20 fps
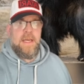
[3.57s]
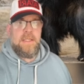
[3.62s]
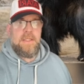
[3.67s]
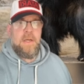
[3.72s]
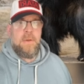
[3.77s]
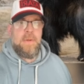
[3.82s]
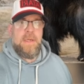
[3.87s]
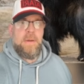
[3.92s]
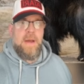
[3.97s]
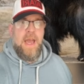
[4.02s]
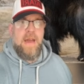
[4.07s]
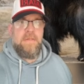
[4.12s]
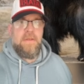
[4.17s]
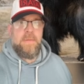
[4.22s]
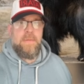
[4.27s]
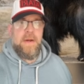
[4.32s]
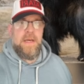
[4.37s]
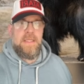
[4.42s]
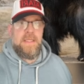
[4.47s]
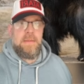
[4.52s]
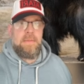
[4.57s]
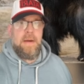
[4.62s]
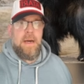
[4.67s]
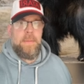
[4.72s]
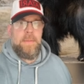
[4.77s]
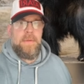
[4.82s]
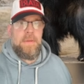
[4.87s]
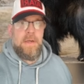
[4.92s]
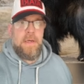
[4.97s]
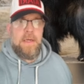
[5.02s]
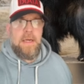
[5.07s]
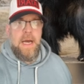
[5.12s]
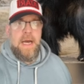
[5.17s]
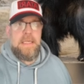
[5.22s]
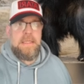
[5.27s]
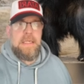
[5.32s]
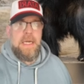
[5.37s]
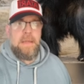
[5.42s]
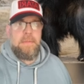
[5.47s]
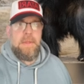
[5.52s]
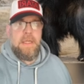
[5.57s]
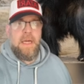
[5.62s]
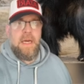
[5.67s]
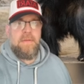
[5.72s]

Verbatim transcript: because nobody ever brings them up and they're goddamn